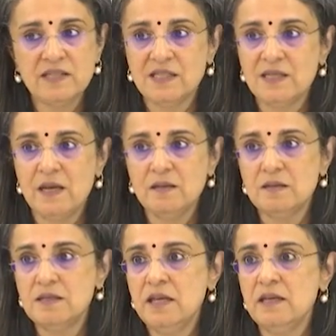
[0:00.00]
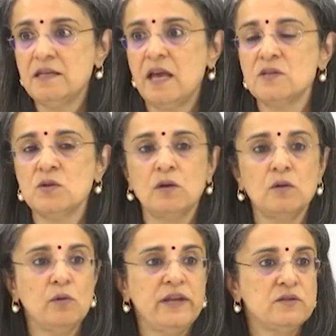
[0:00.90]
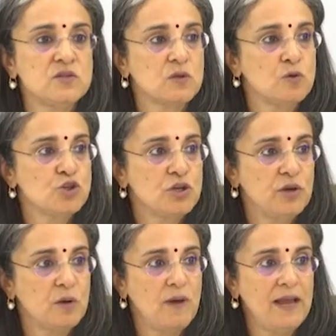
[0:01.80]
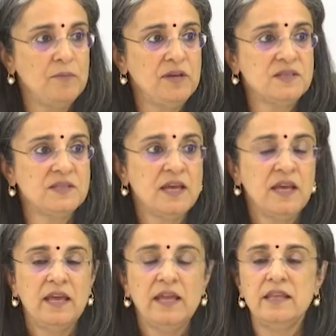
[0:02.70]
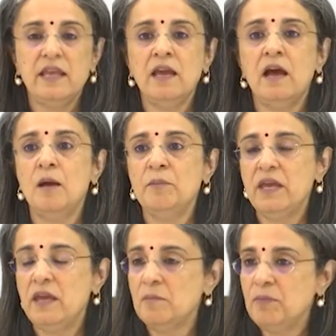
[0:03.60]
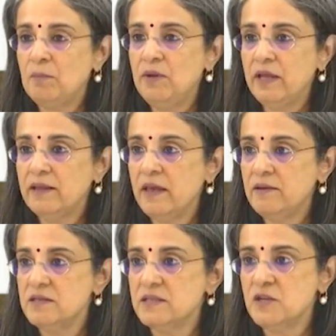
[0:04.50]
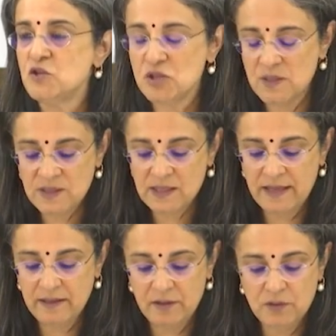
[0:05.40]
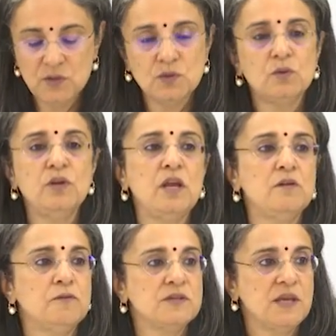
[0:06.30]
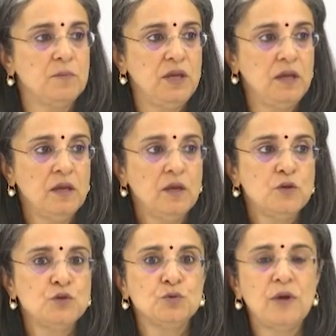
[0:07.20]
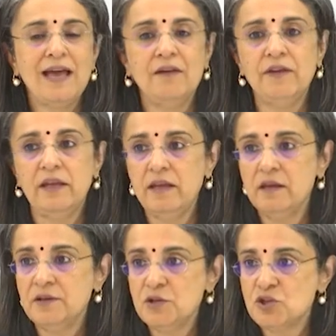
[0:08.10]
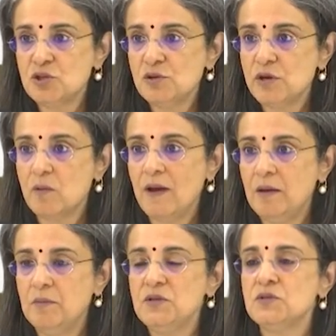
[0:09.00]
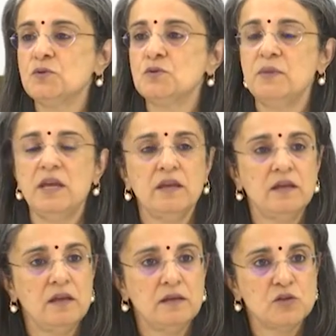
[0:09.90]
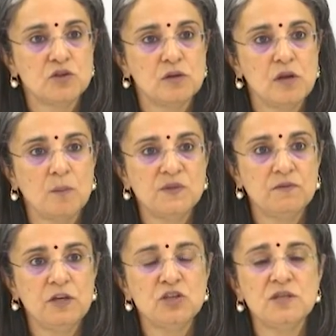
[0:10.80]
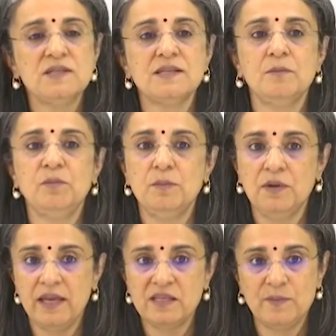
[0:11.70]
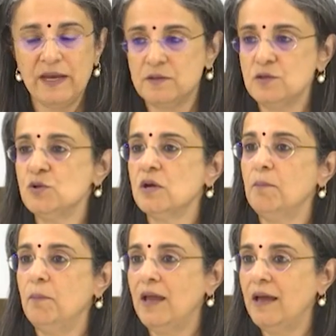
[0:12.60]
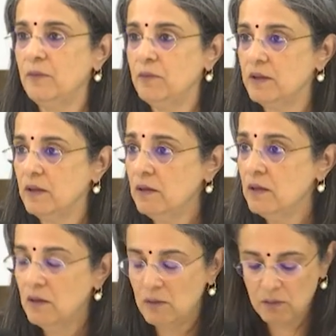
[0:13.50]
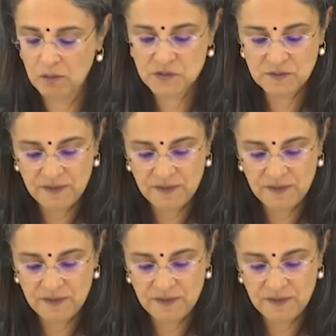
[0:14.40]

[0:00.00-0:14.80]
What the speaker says: listed entity. It has ongoing disclosure requirements. They are making public their intentions, and there is no need for SEBI to have any additional requirements or to make any additional observations, and people are expected to comply with the laws